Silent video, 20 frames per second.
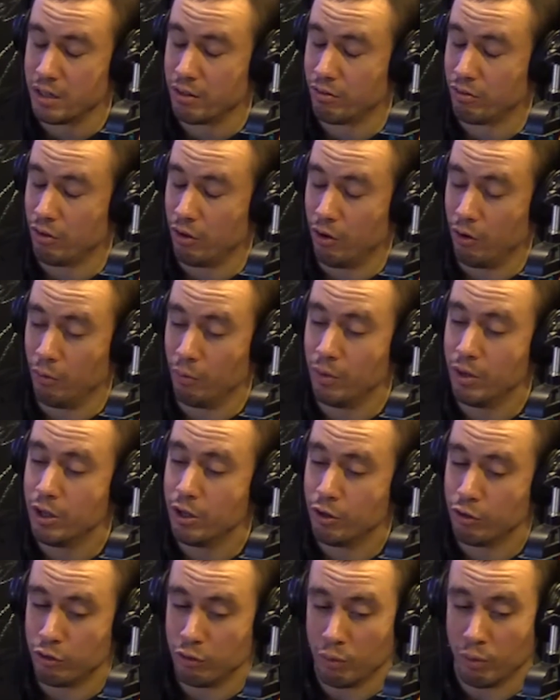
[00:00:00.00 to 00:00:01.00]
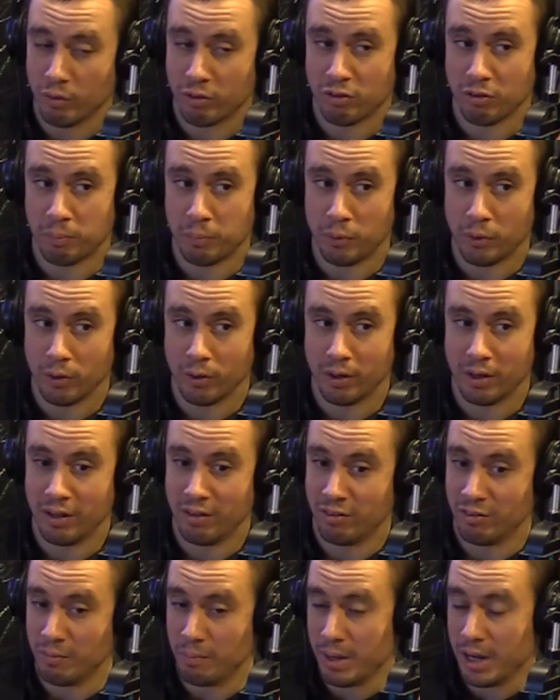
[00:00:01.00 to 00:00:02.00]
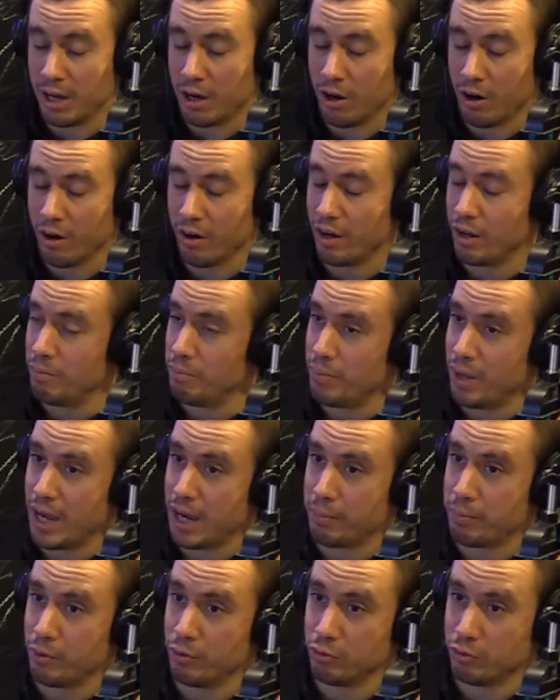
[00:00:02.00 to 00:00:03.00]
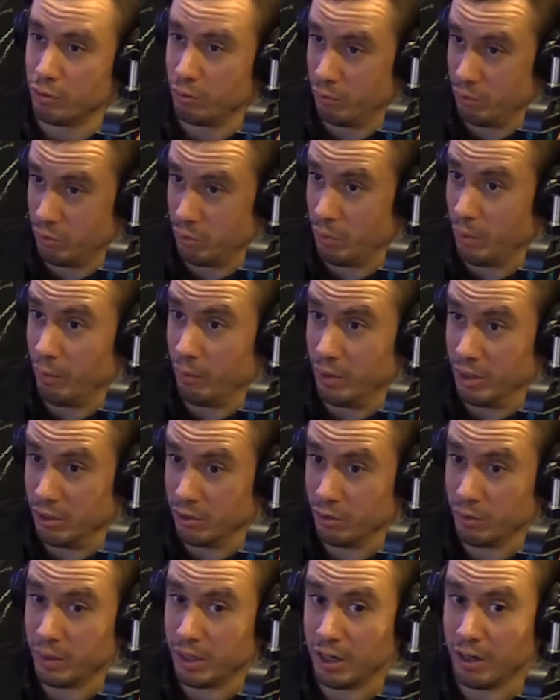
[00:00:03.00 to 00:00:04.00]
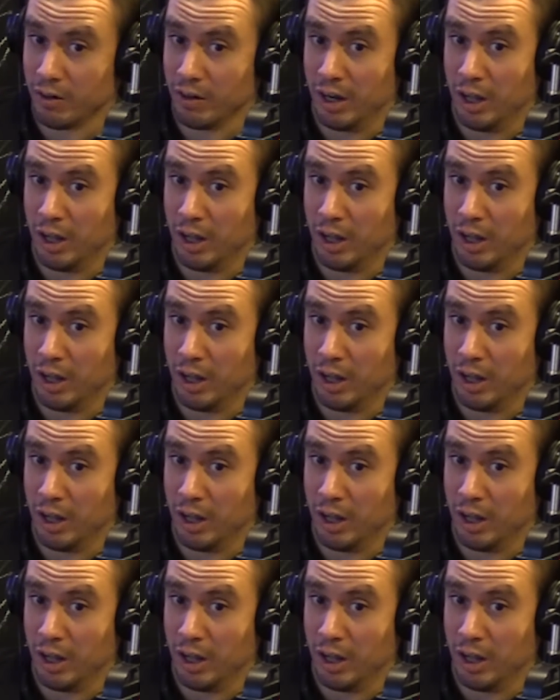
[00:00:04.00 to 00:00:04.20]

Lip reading: So your support, it's the main heart and backbone to what we do here.